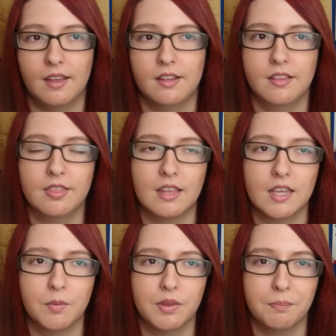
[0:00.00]
I did
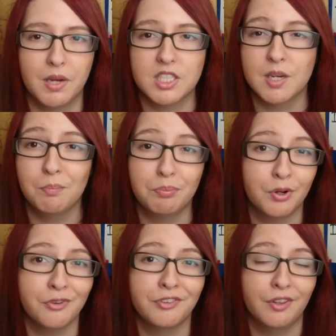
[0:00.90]
think it was much
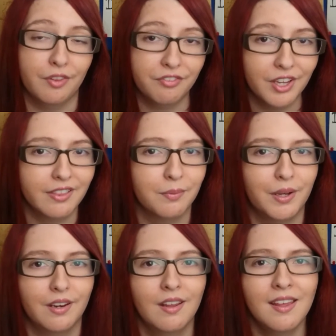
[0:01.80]
improved on the first
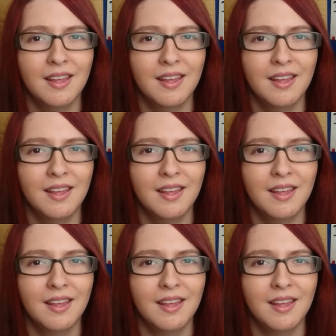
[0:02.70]
one,